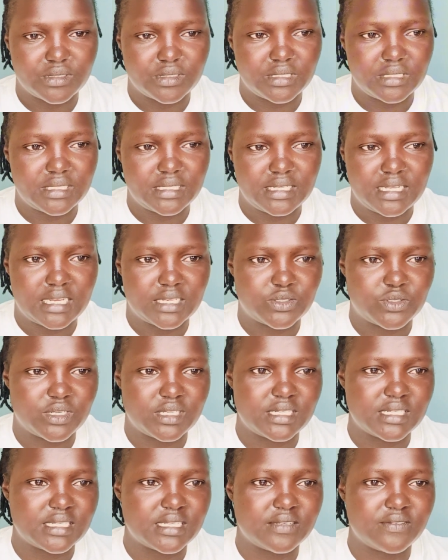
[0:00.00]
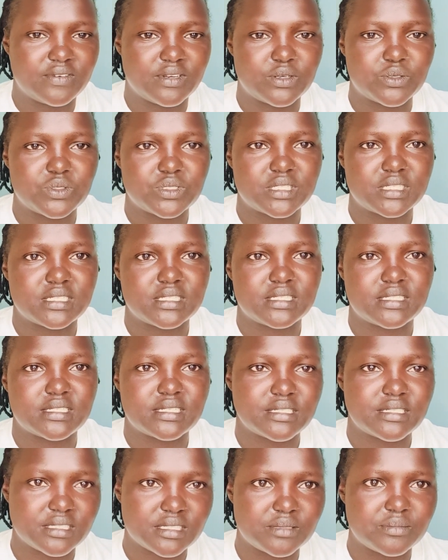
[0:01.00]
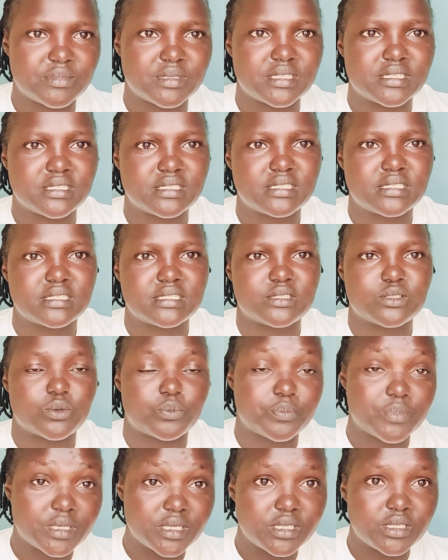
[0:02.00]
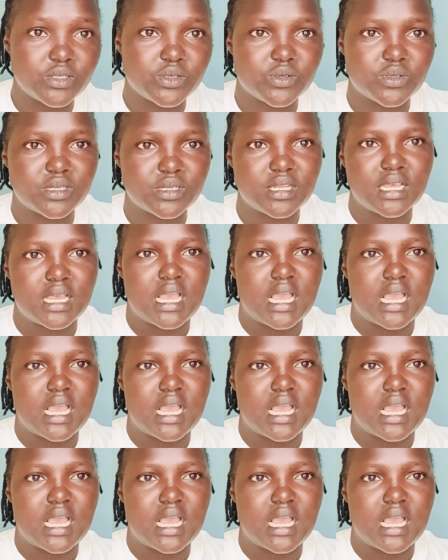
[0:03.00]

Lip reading: He actually gave out his sentiments, his opinion